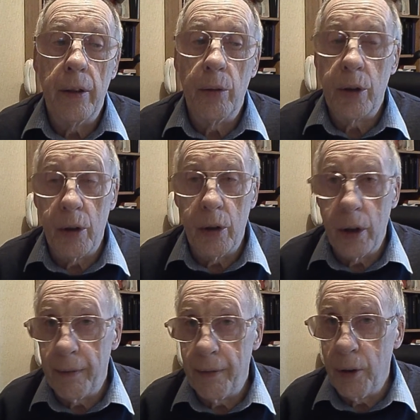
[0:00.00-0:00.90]
was only
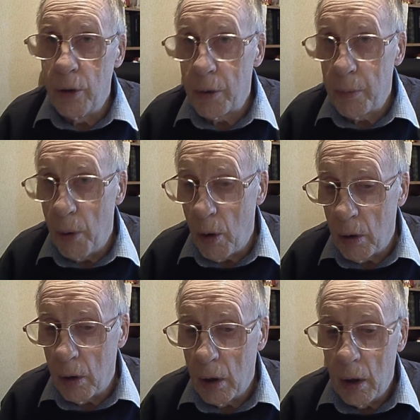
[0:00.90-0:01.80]
a few small